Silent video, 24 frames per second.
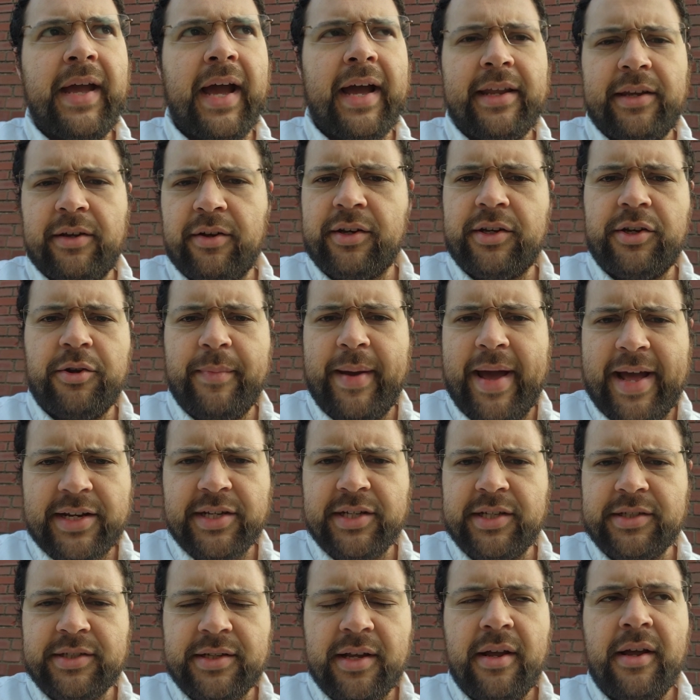You can do
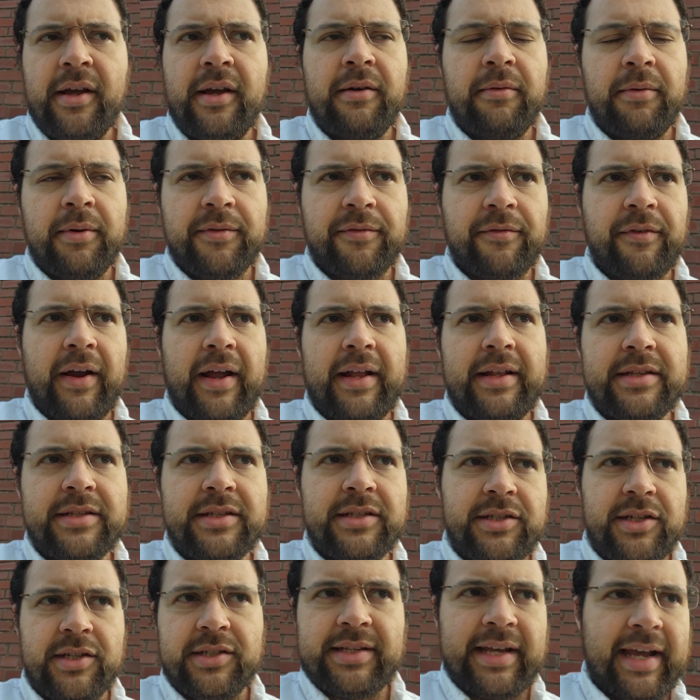matches with
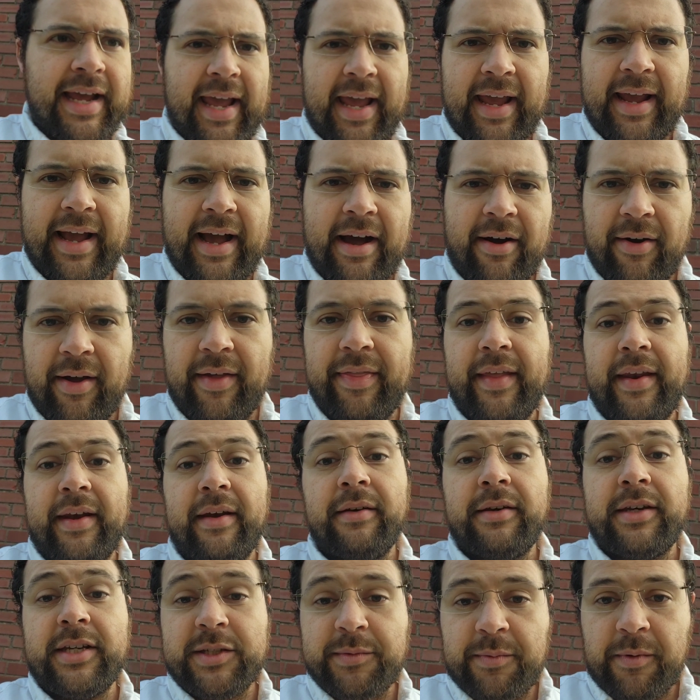friends, just hang out, and
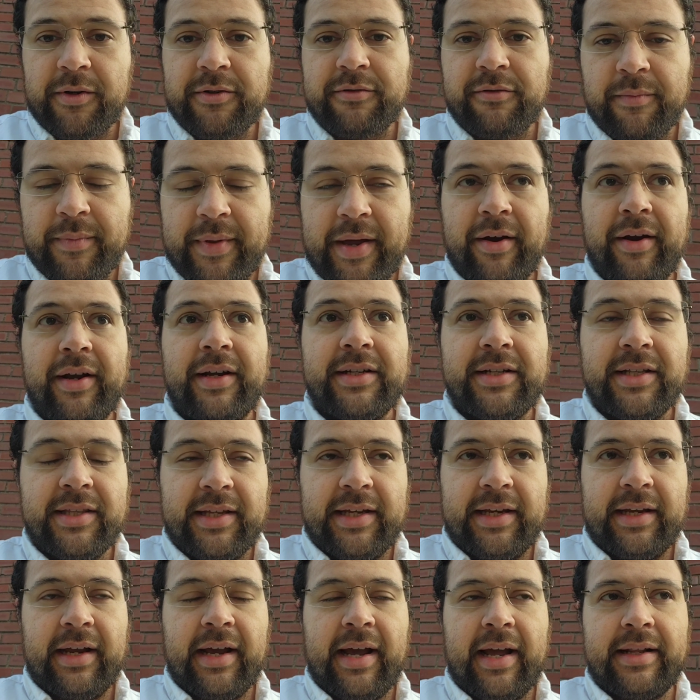then disperse from there into
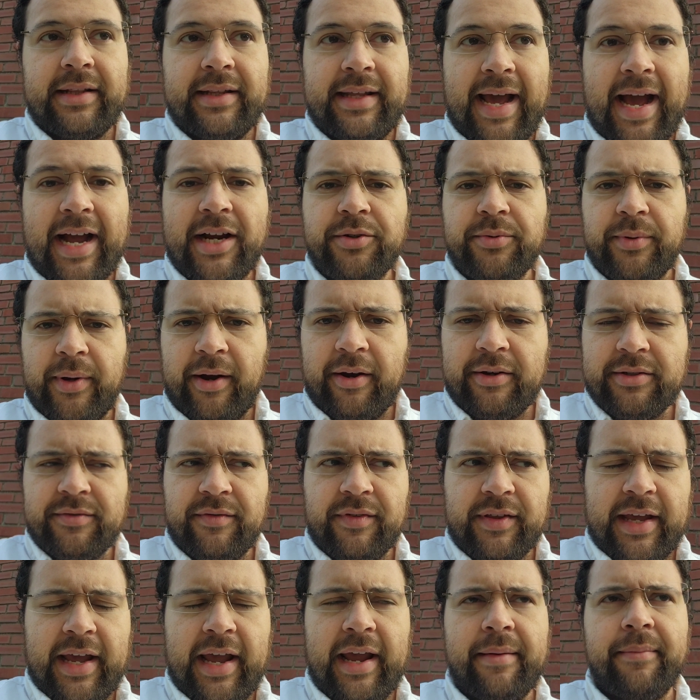the actual areas
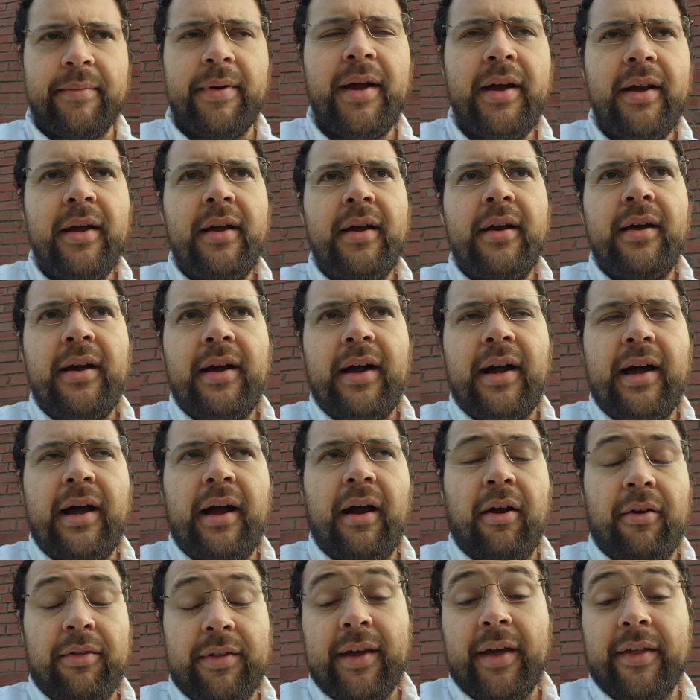of the game,
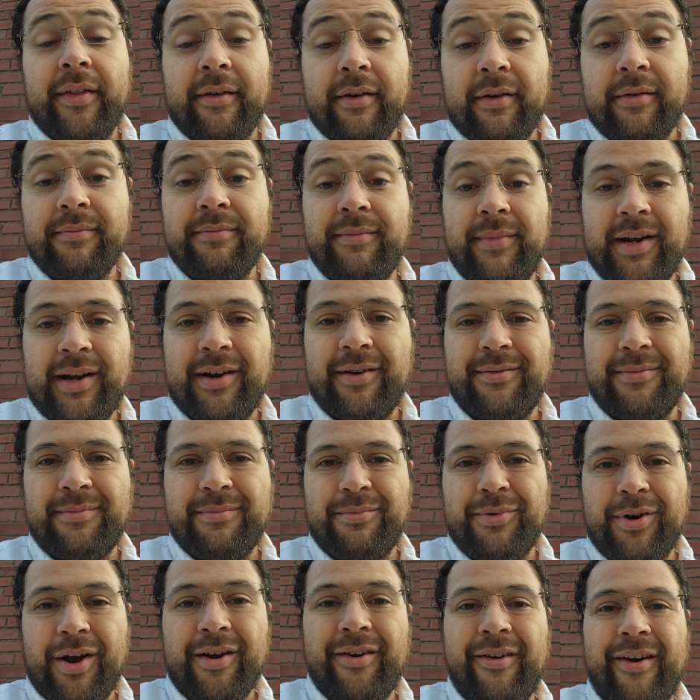or the other,
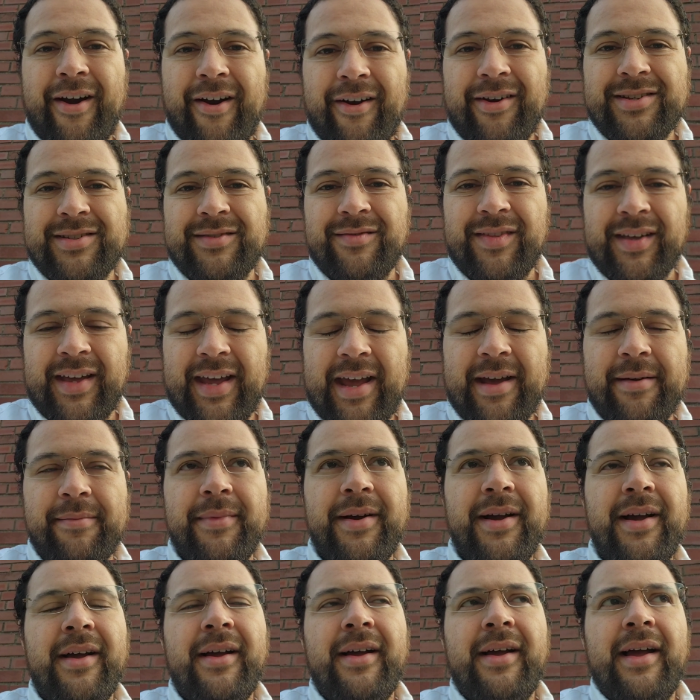broader areas of the game.